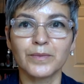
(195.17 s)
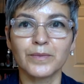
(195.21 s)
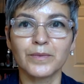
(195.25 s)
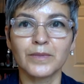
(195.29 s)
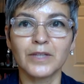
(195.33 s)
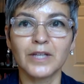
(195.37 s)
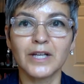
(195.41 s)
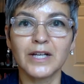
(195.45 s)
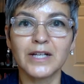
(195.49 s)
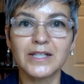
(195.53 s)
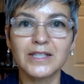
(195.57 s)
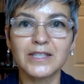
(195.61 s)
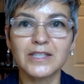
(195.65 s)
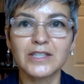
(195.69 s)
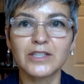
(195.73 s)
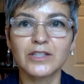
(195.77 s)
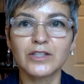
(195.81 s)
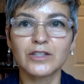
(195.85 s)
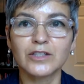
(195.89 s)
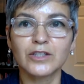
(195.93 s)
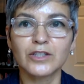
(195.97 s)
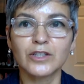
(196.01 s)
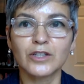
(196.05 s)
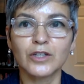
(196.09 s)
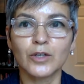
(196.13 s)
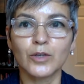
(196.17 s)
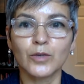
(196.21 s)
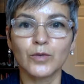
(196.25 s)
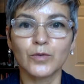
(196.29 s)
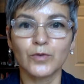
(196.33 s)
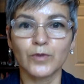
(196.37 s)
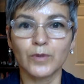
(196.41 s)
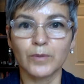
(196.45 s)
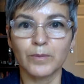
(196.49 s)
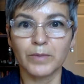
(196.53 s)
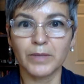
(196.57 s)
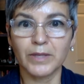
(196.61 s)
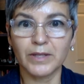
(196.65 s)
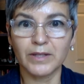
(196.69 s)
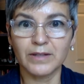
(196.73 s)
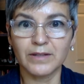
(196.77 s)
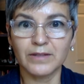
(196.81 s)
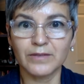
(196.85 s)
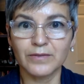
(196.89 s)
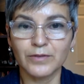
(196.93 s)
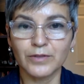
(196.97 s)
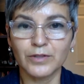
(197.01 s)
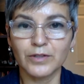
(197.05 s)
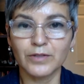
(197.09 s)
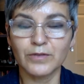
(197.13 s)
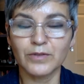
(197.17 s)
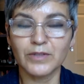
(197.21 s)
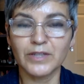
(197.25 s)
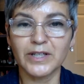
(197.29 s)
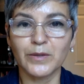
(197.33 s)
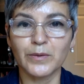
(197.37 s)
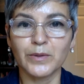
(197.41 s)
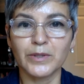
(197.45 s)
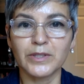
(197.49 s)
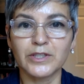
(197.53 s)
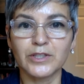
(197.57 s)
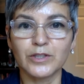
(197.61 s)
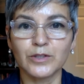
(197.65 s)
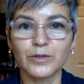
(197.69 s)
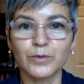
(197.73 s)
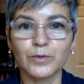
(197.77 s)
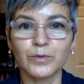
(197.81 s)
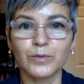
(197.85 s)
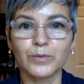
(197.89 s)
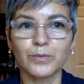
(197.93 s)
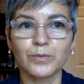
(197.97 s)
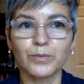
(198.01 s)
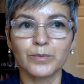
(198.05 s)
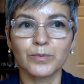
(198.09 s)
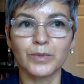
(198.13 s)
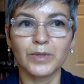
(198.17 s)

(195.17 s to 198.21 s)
lungs to go from being full of liquid to